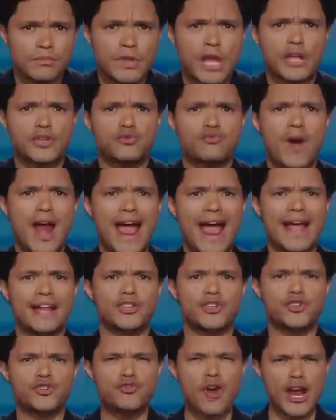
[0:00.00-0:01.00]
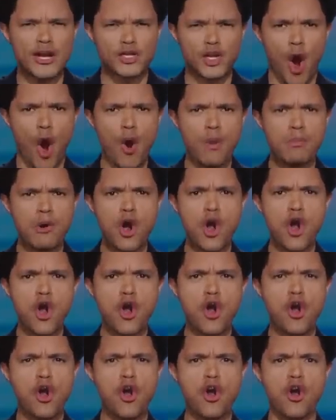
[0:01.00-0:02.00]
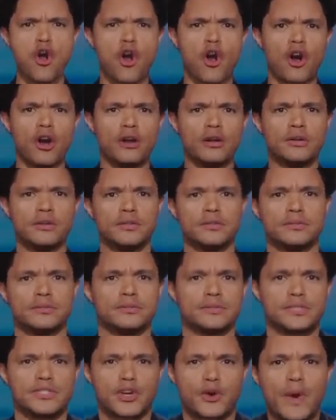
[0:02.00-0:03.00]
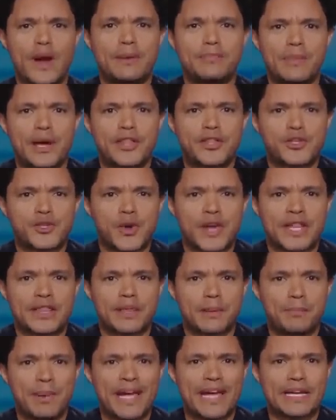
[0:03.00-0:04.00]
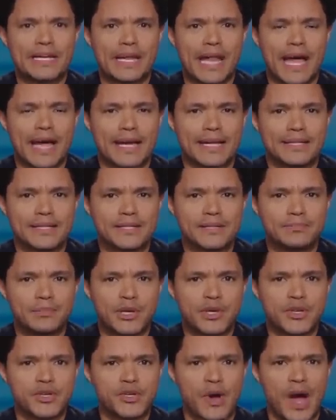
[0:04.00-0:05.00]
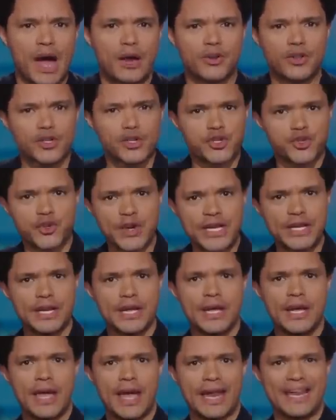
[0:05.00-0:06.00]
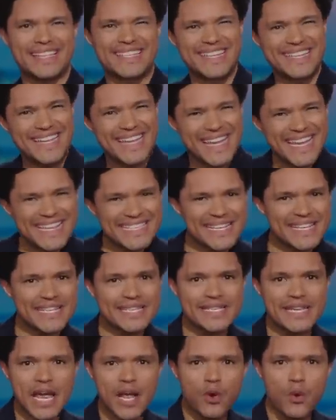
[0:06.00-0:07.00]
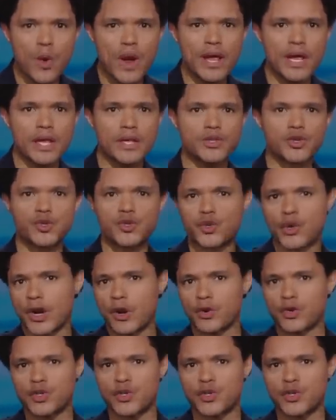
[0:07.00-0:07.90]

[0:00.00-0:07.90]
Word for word: That's right, Striketober! It's a great month to hit the picket lines because you're out on the street and it's an easy segue into trick or